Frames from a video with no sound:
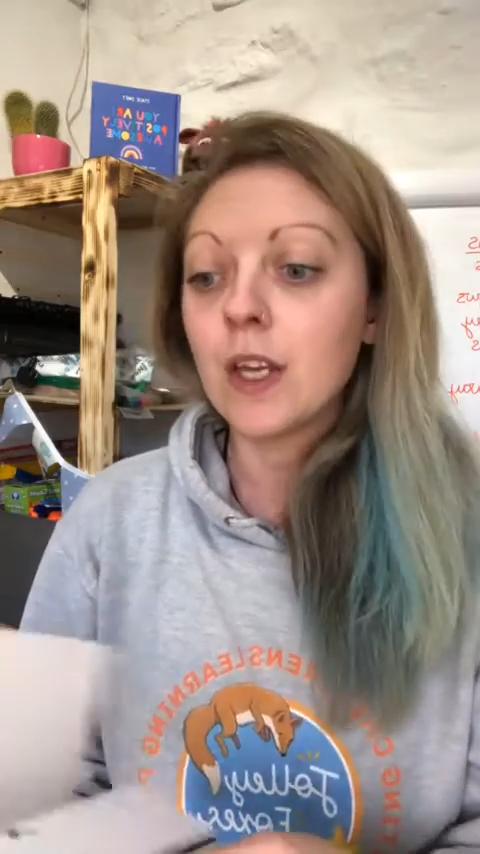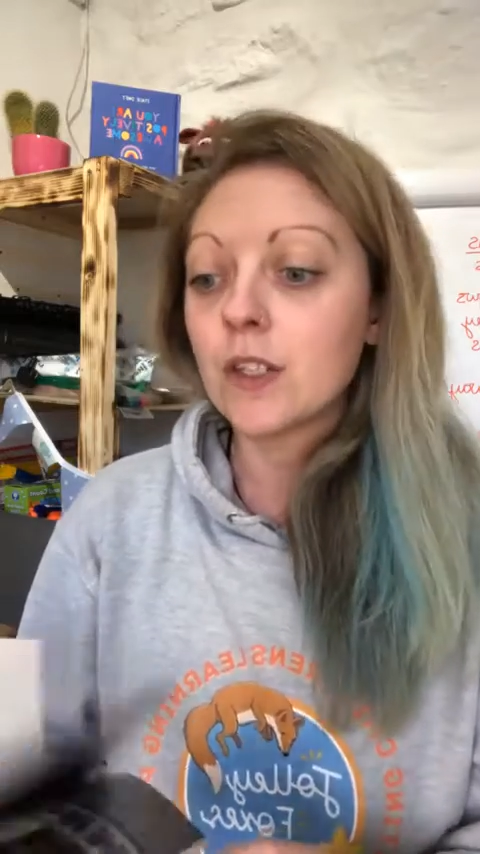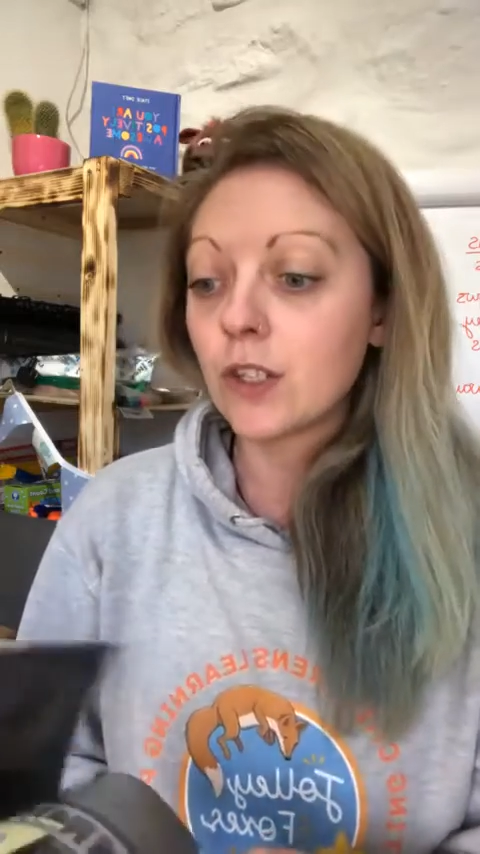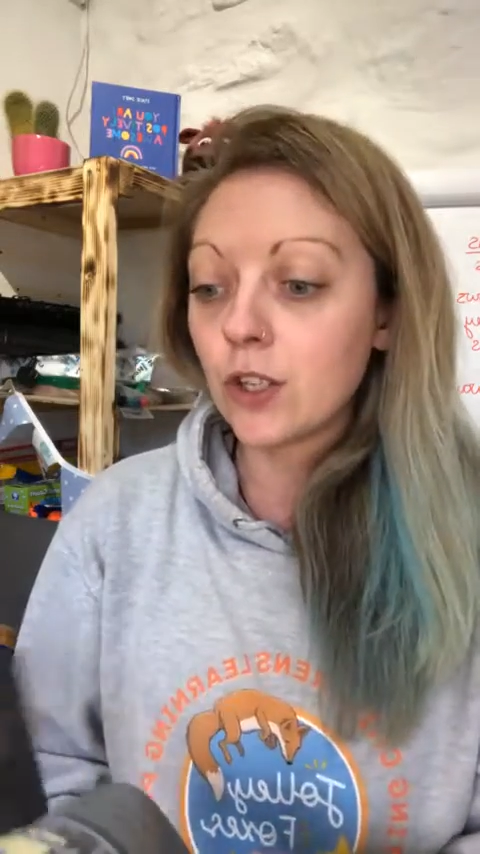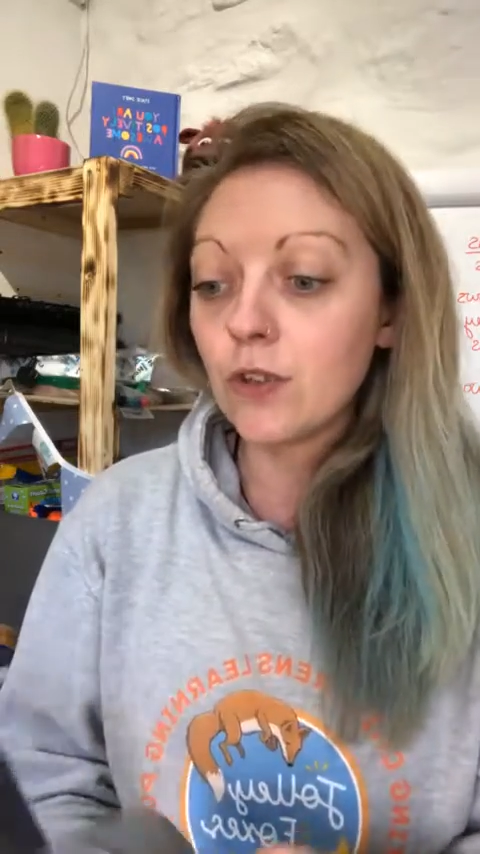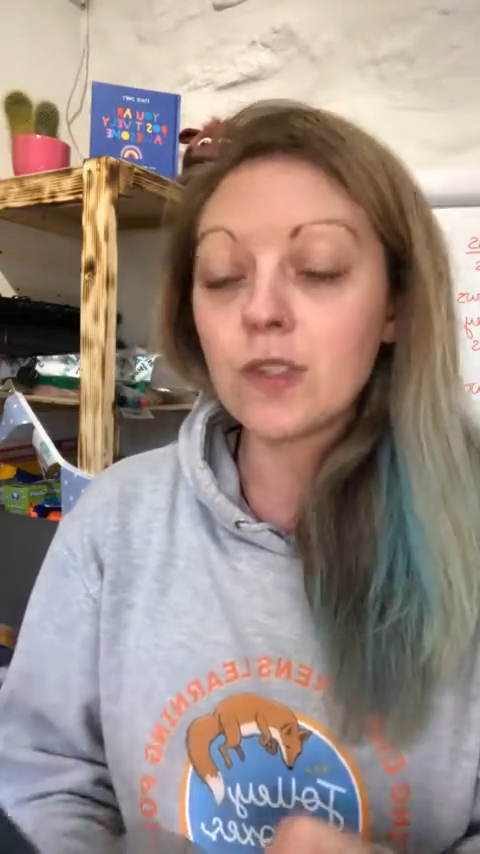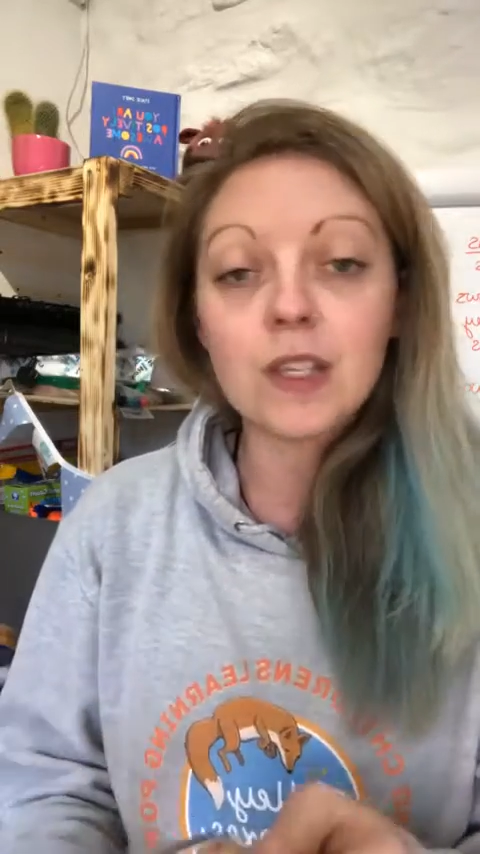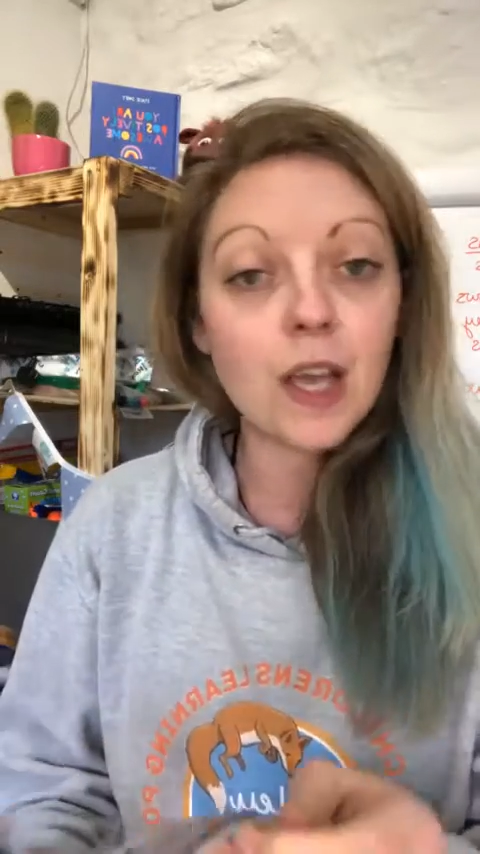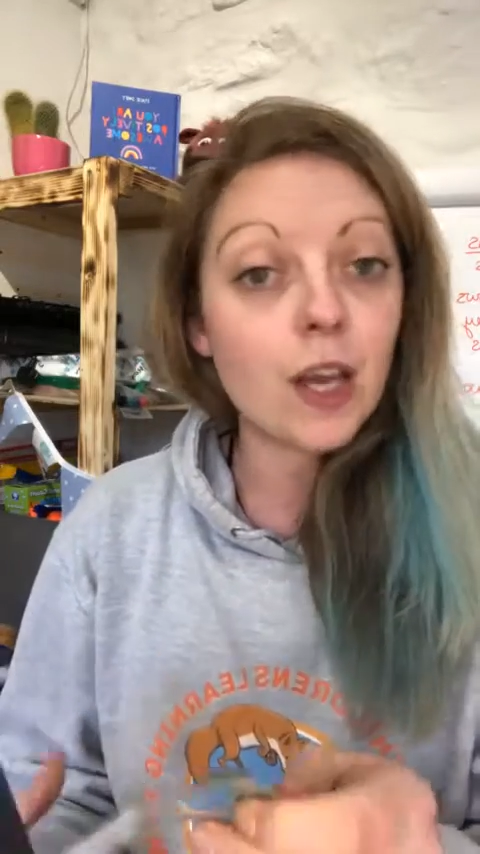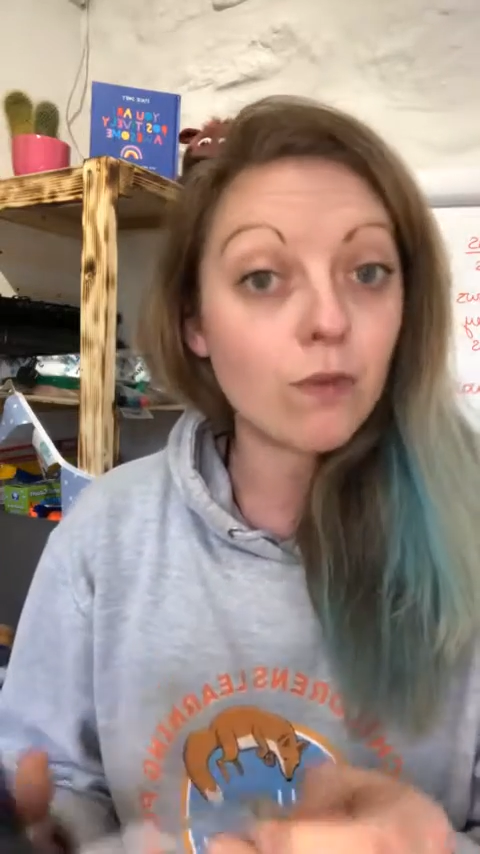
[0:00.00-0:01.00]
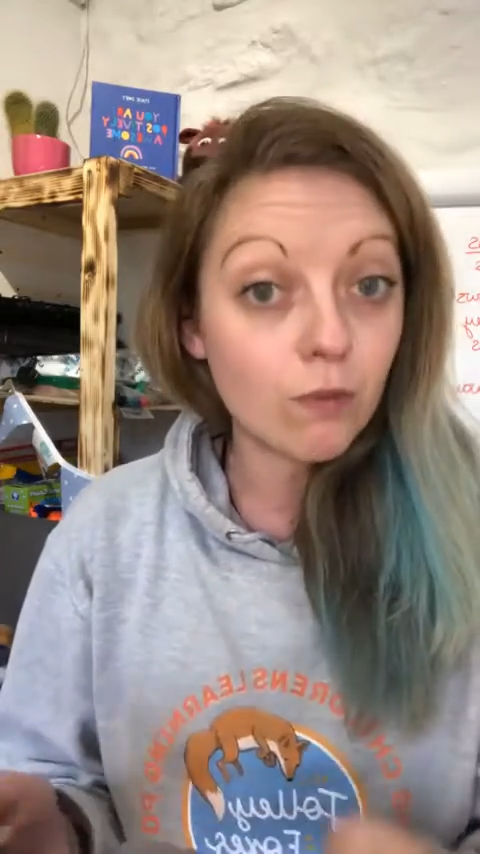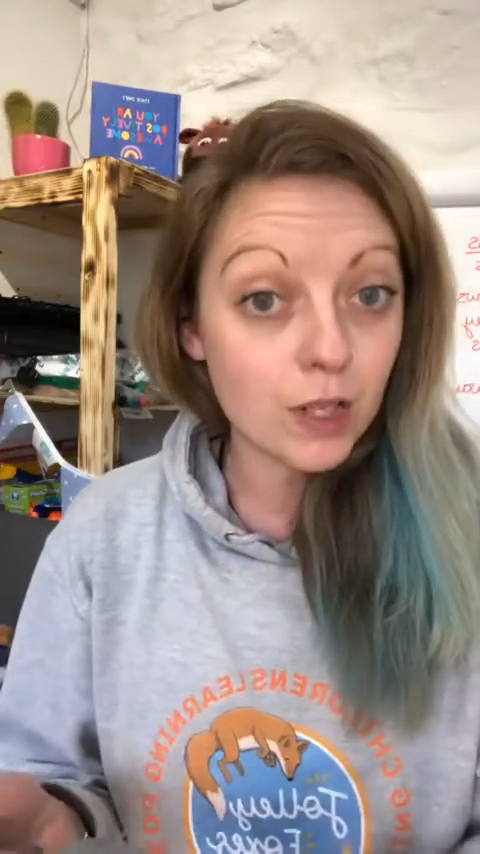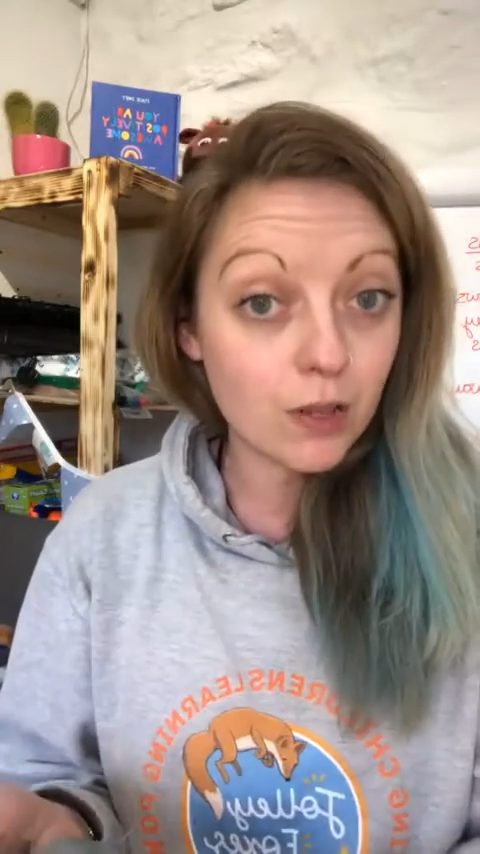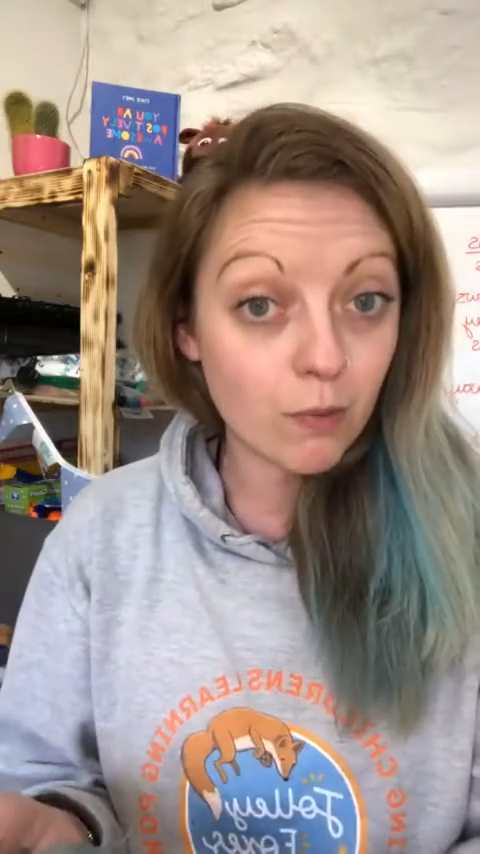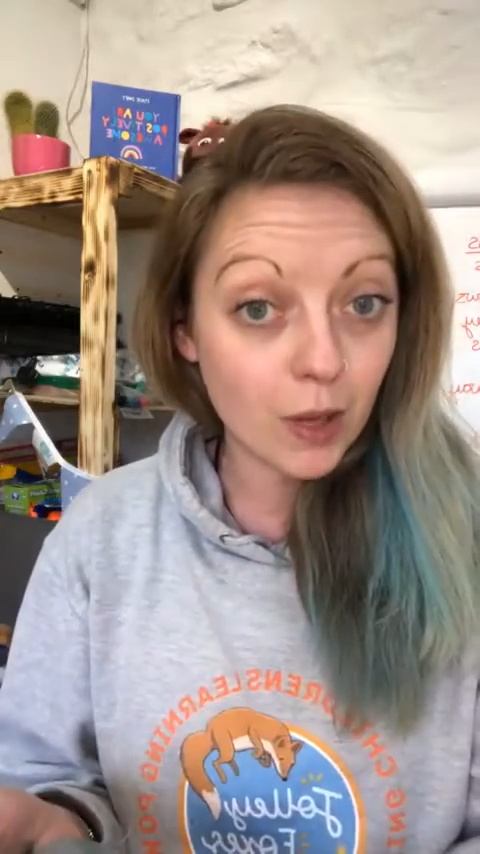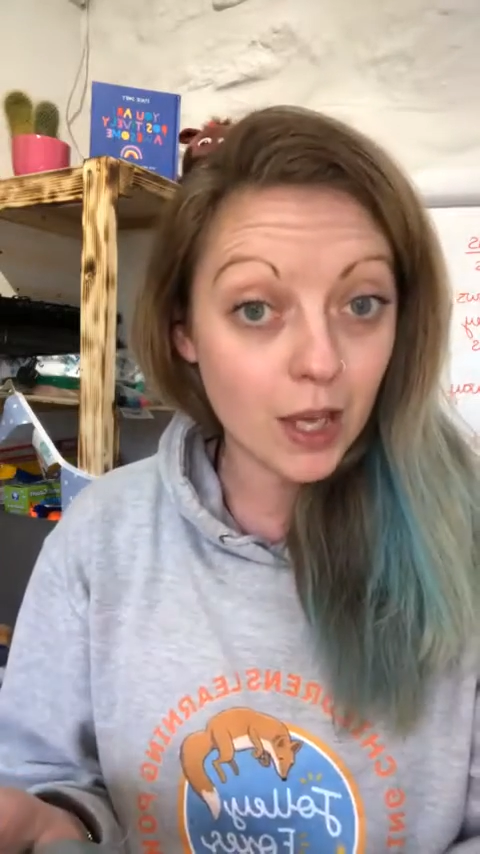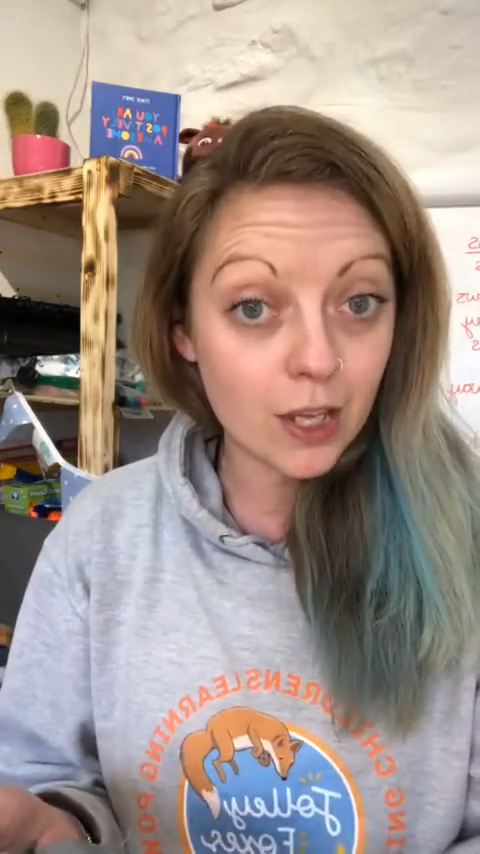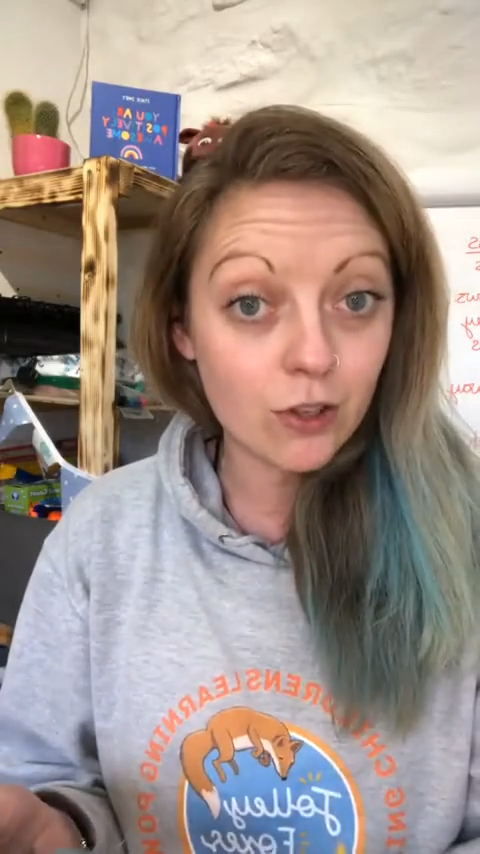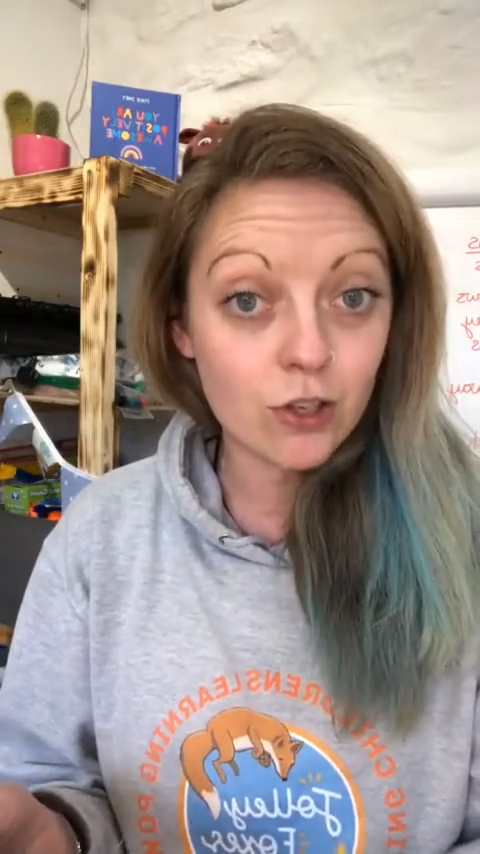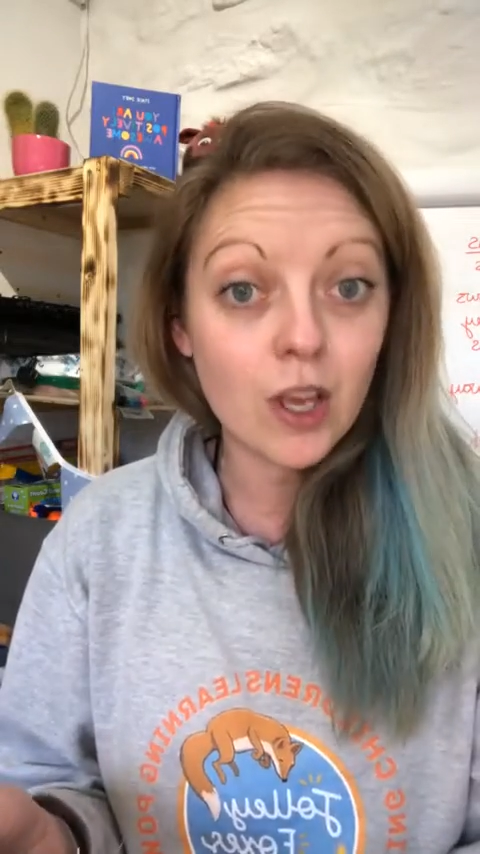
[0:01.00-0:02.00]
So you sit and read the
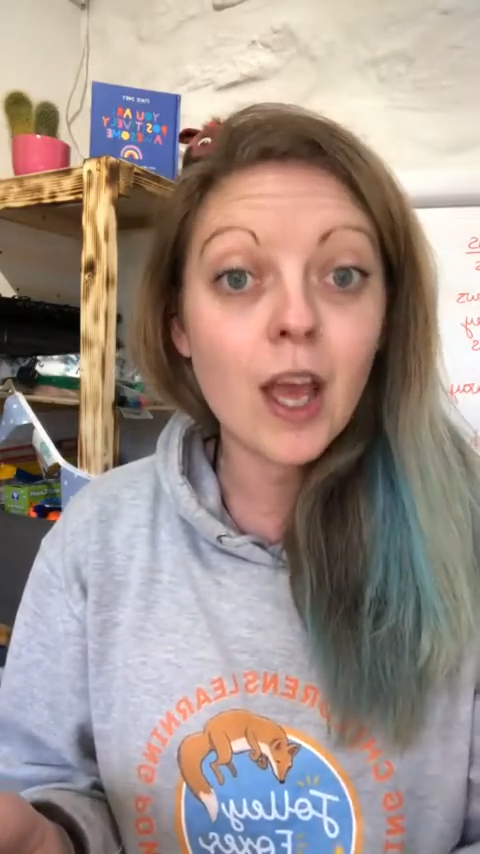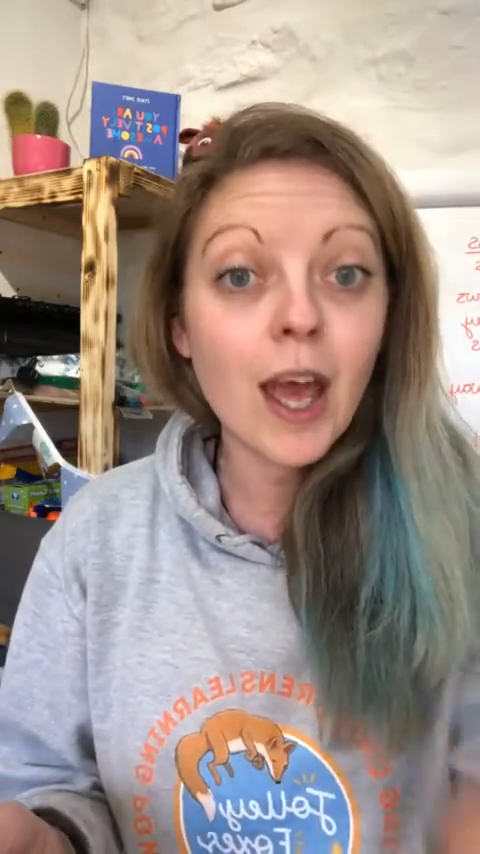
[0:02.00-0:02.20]
page,